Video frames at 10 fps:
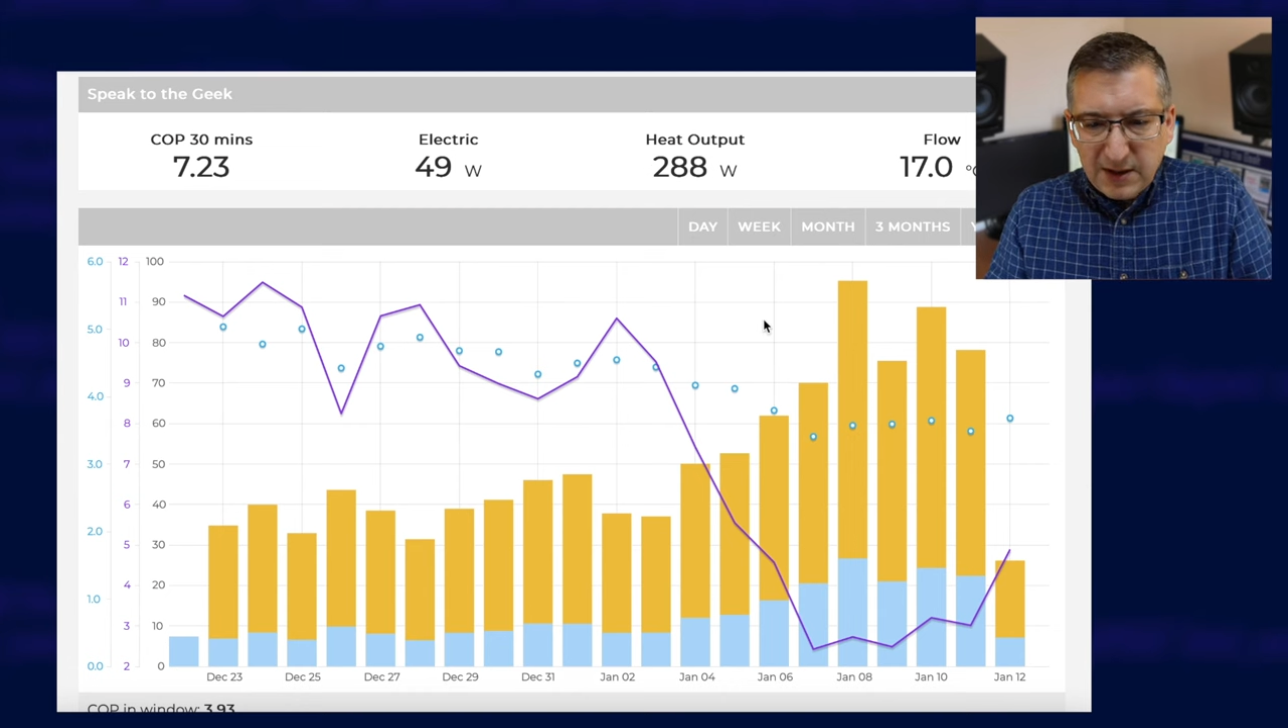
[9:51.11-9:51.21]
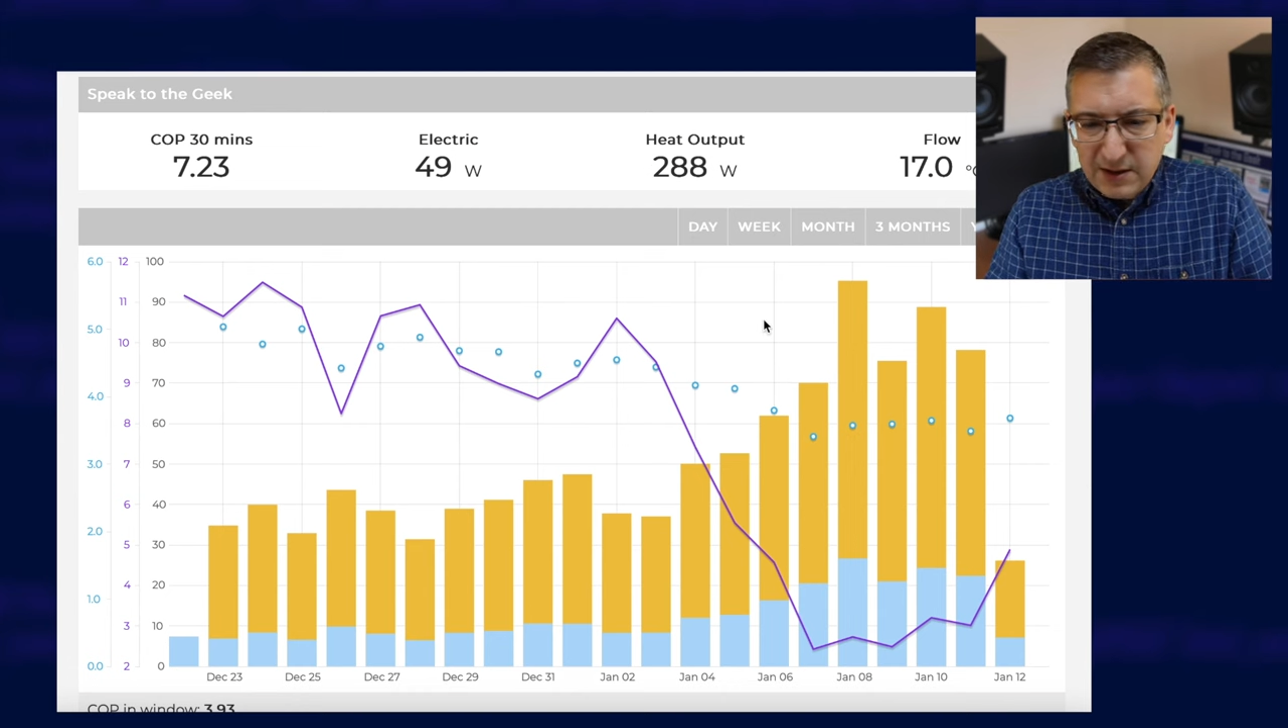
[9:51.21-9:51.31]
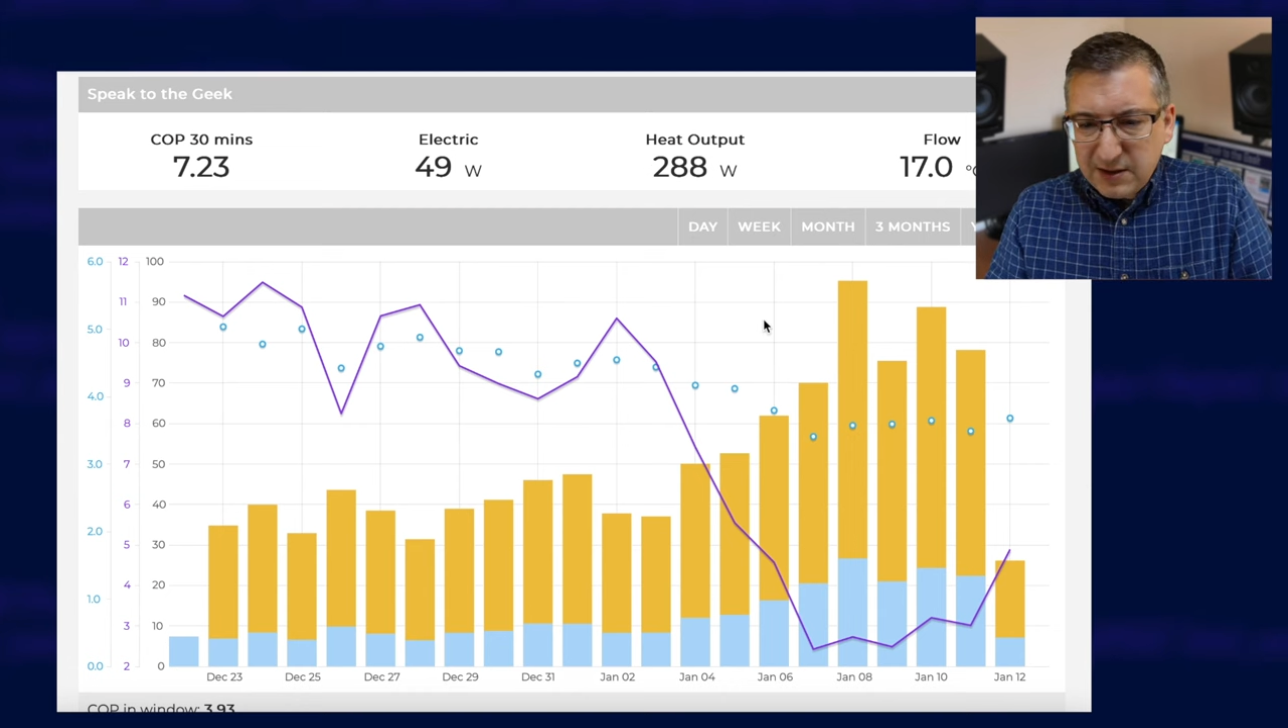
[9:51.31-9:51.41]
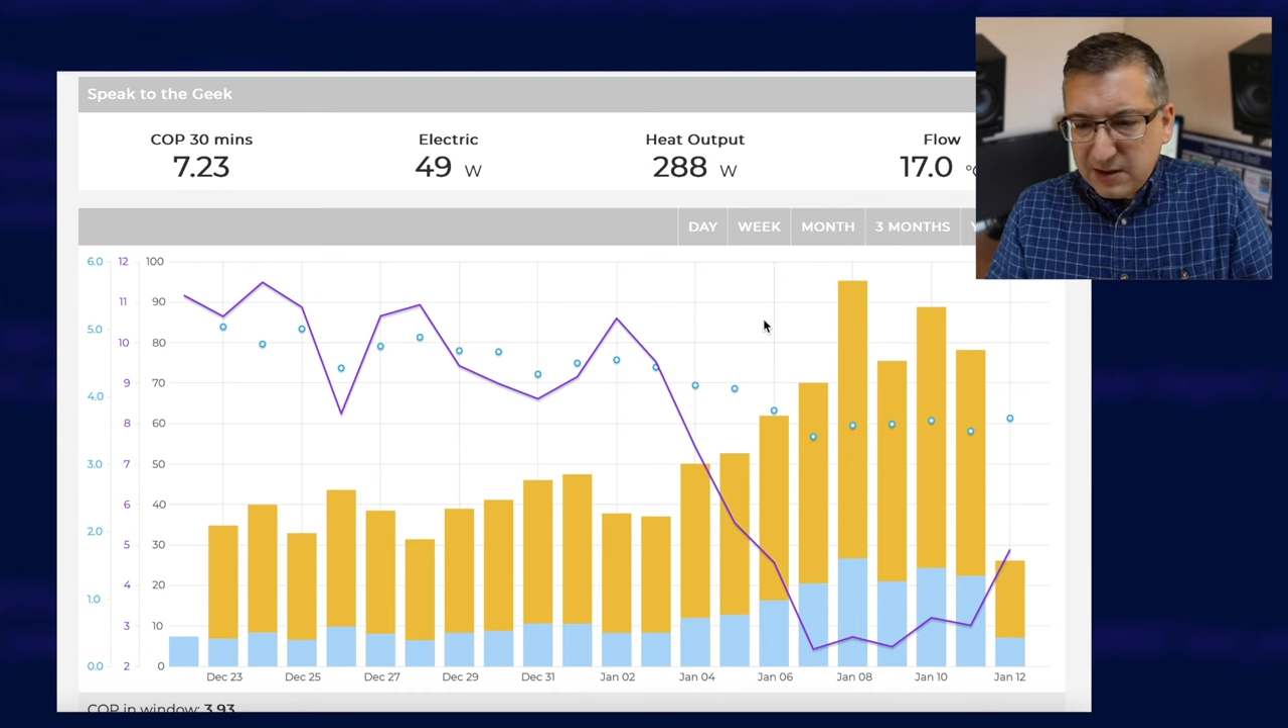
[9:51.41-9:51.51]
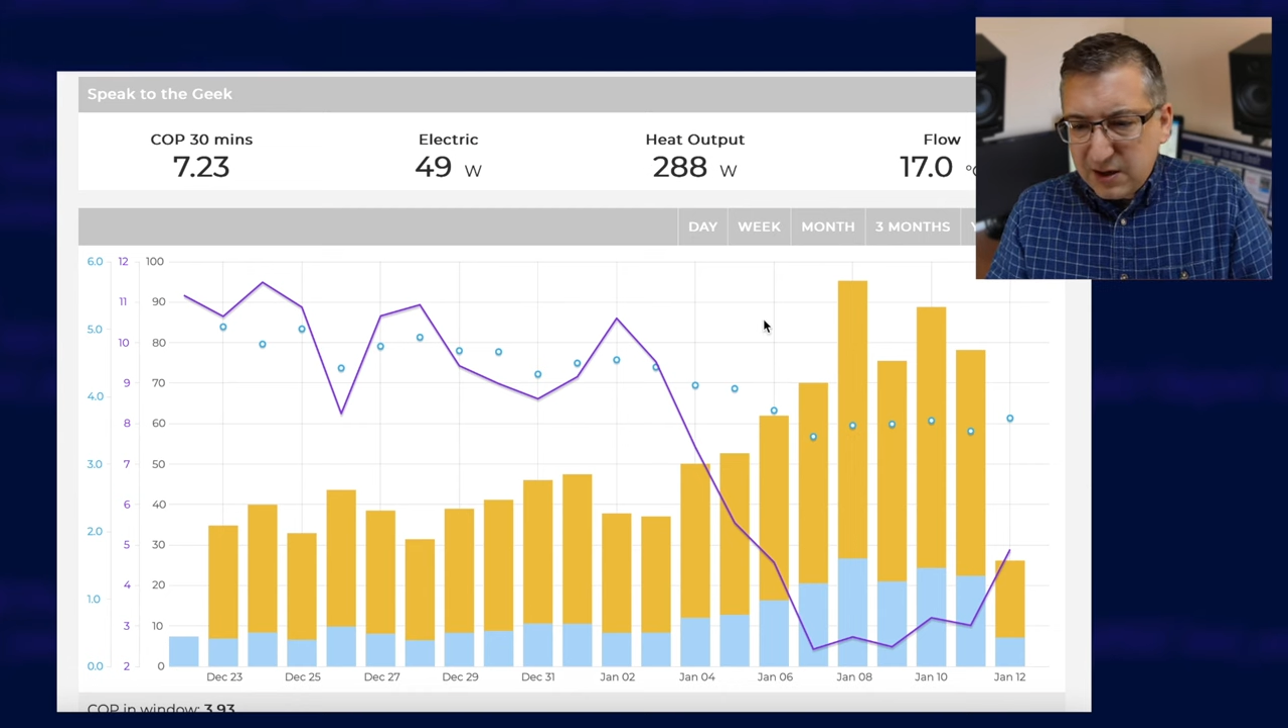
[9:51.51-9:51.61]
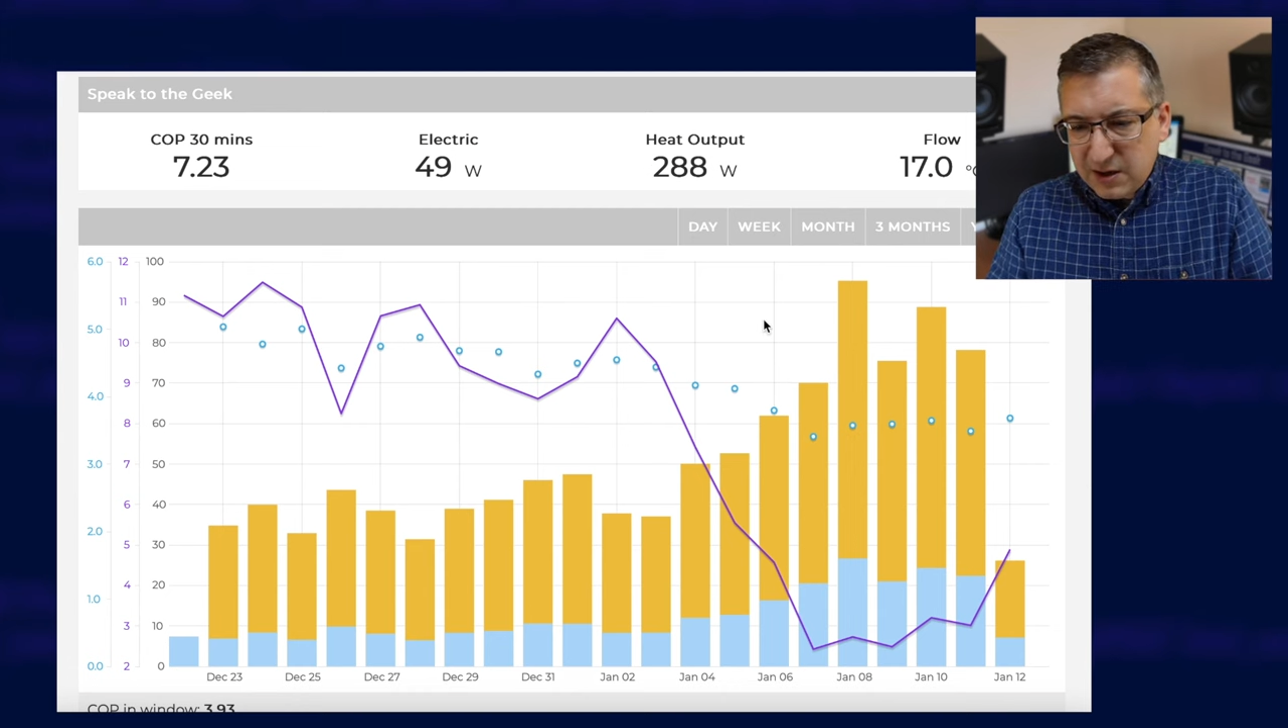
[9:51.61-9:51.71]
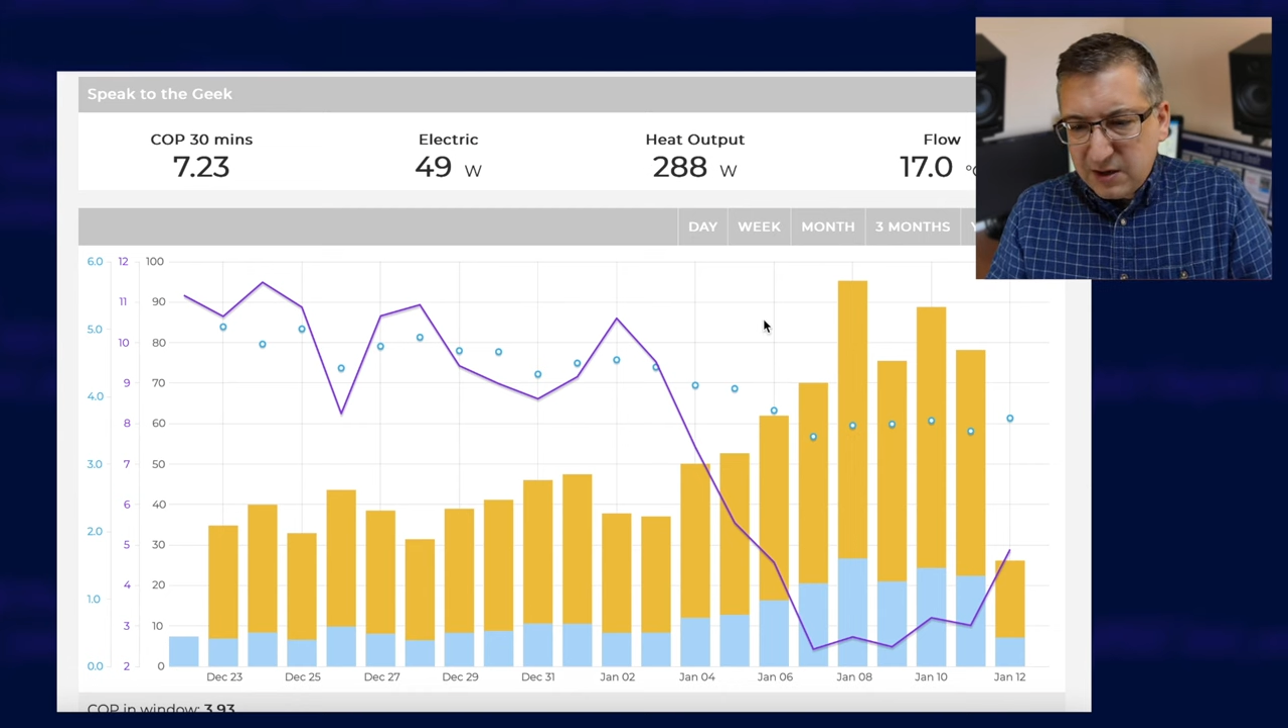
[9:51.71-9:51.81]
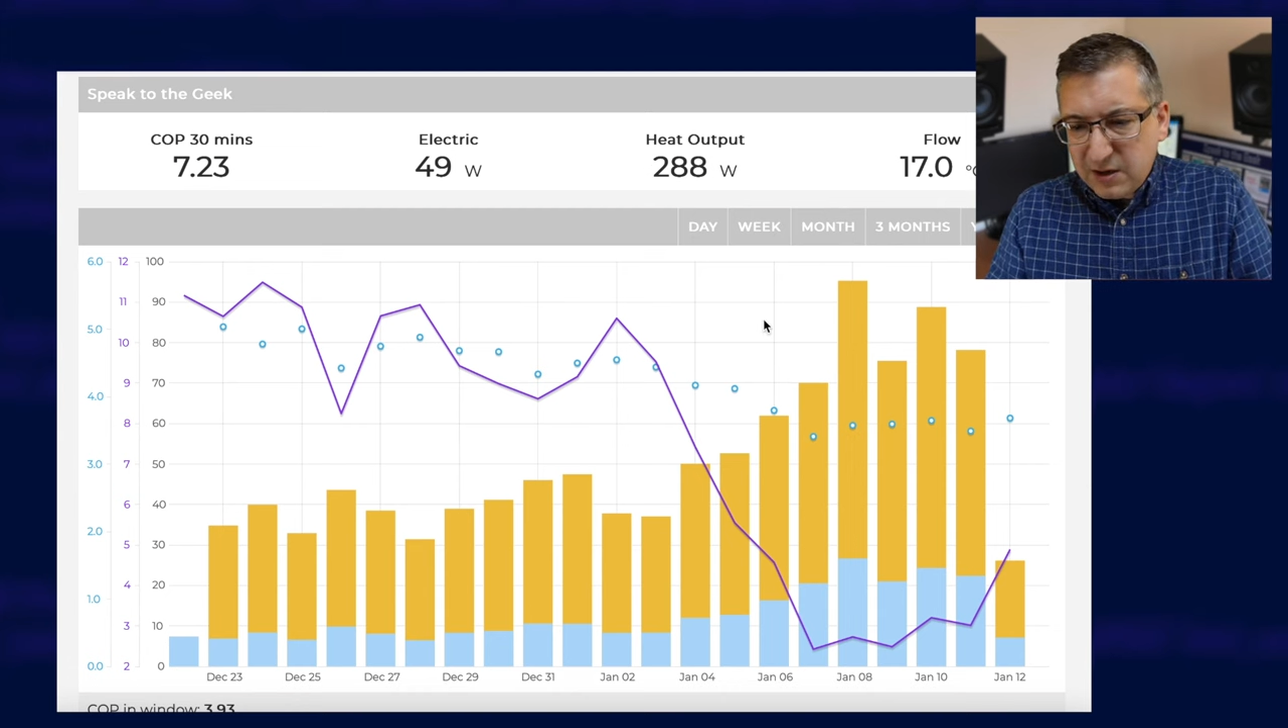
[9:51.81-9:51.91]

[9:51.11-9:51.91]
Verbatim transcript: there's a